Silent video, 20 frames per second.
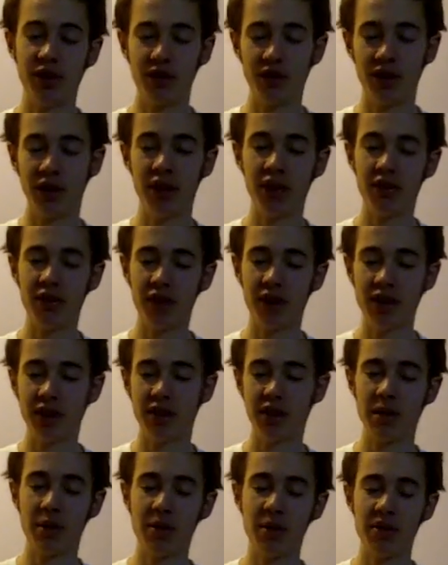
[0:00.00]
I've, I've
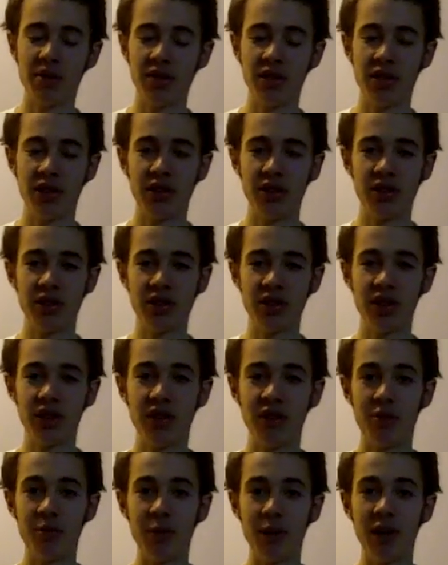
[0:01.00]
read some of his other
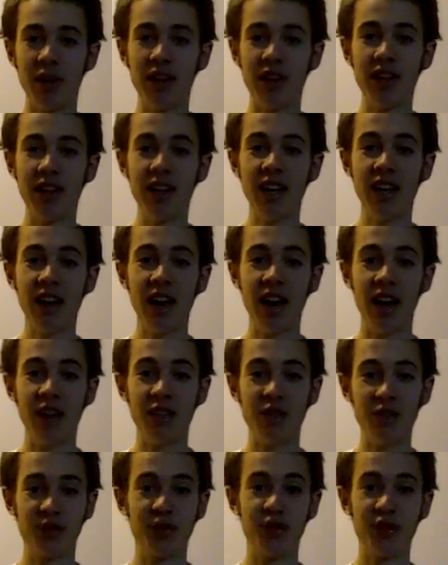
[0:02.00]
stuff, but
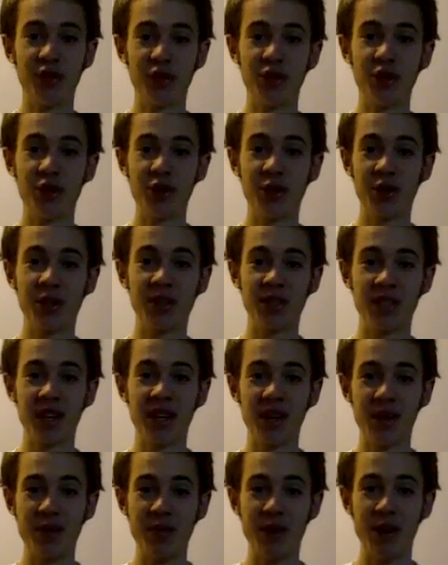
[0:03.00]
I just feel so
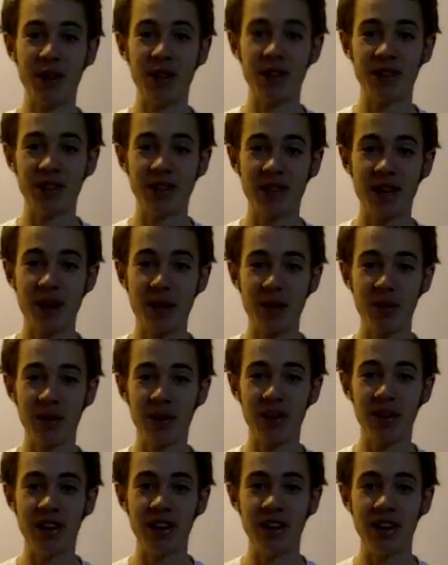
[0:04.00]
excited about this
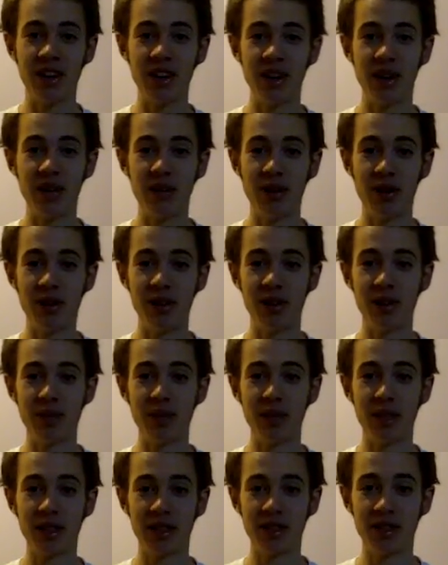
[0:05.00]
topic right now. I wanted
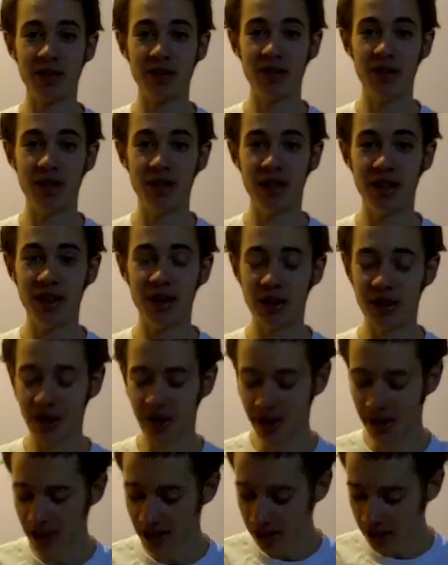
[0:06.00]
to make this video.